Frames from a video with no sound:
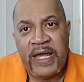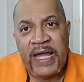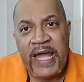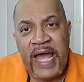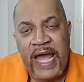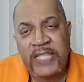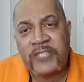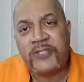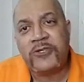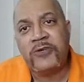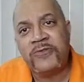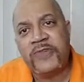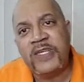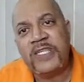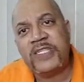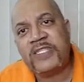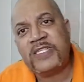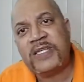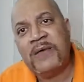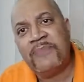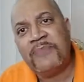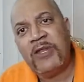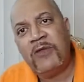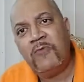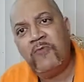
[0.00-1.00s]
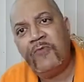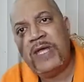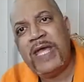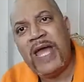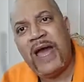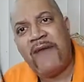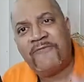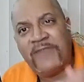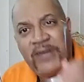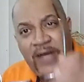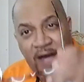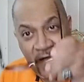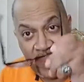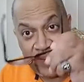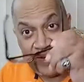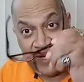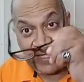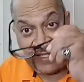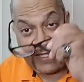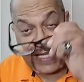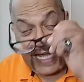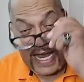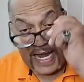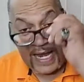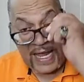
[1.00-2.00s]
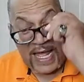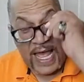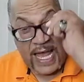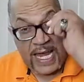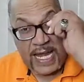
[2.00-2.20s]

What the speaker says: And so this is something that we have to understand.